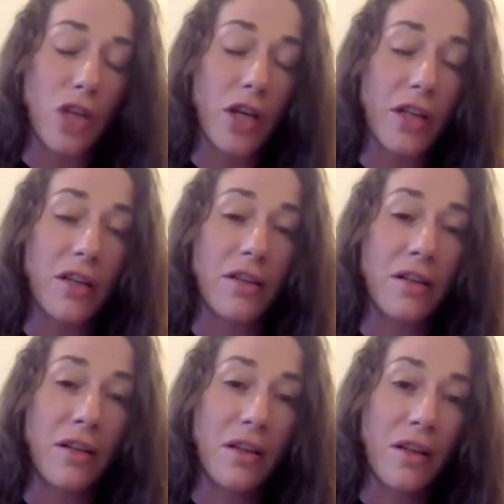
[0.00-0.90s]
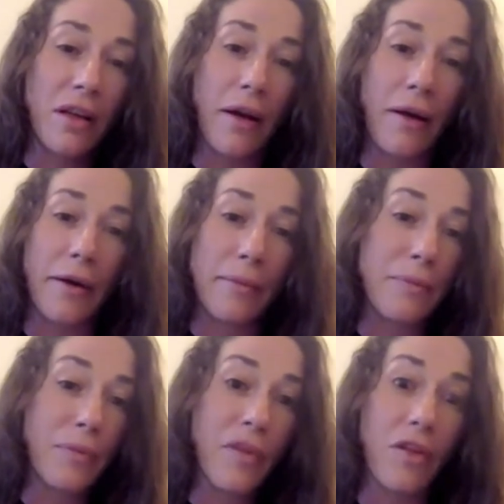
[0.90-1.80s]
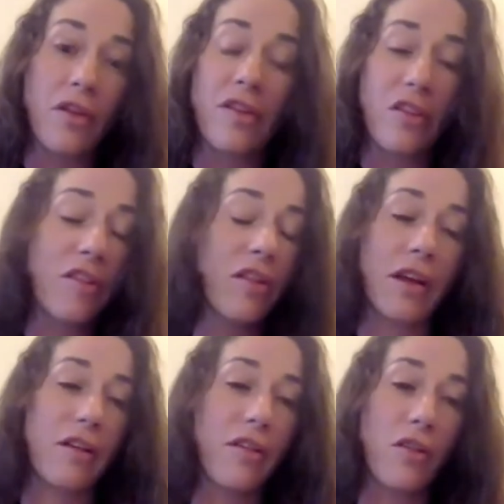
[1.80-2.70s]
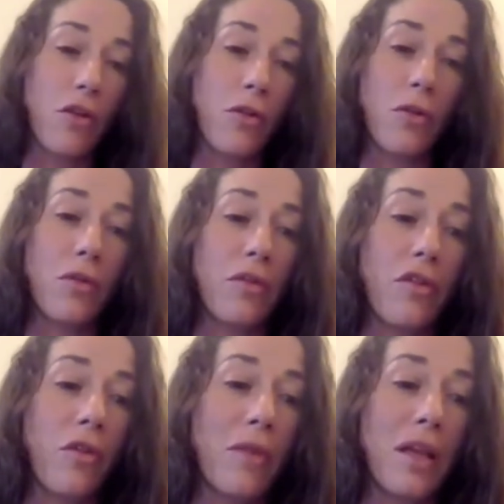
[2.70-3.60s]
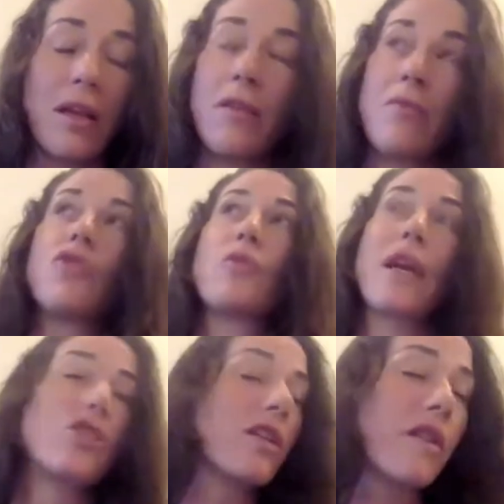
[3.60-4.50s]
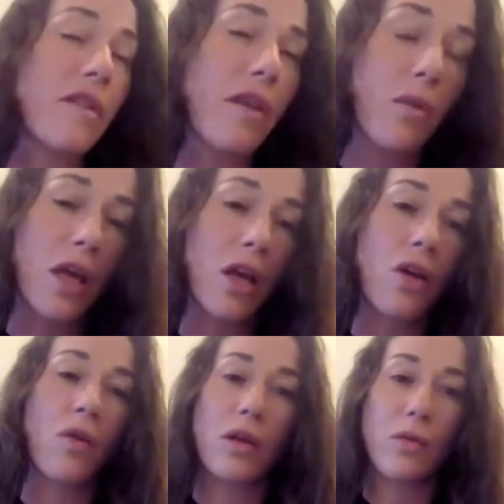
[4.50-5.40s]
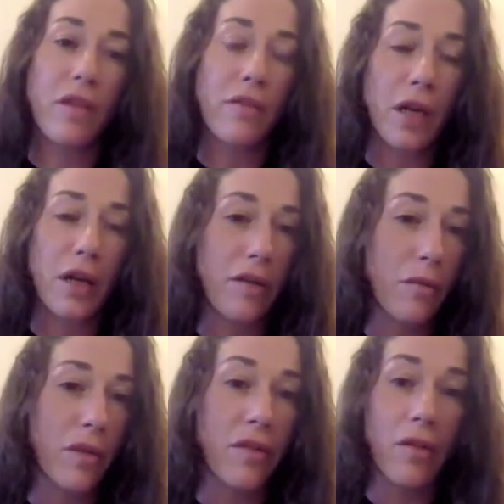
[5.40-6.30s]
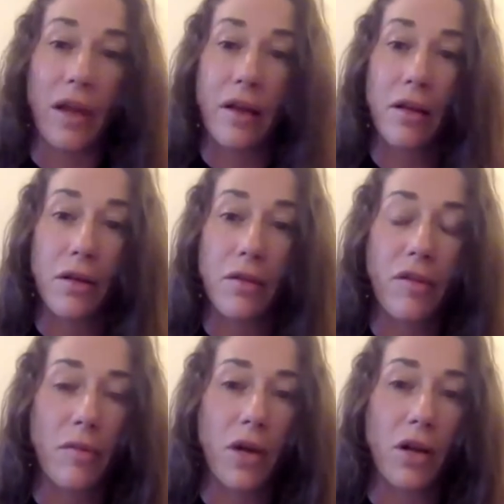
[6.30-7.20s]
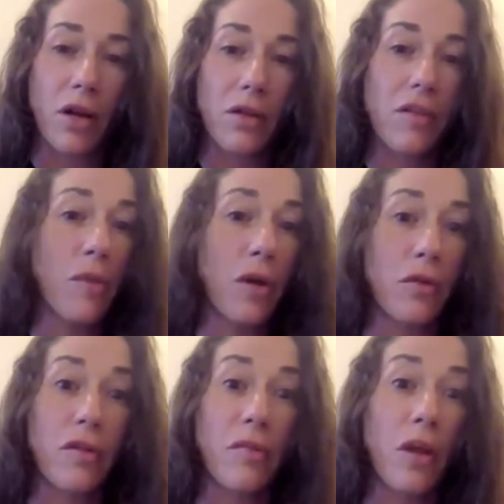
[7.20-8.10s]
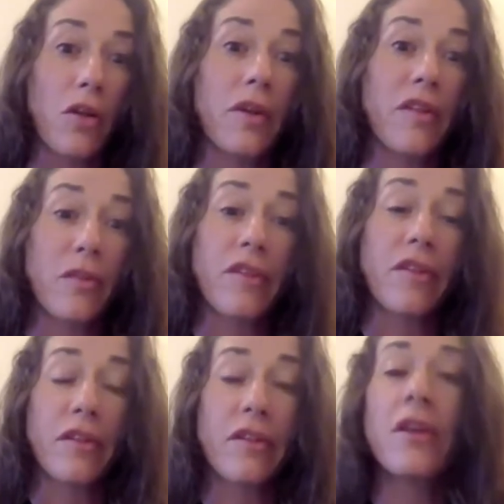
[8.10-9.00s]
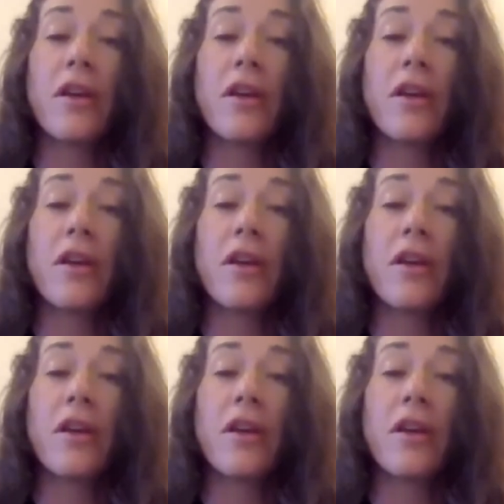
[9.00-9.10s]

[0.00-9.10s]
garden. Um, so there's just like so so many directions that we can go in with the very with like you know small small smaller resources.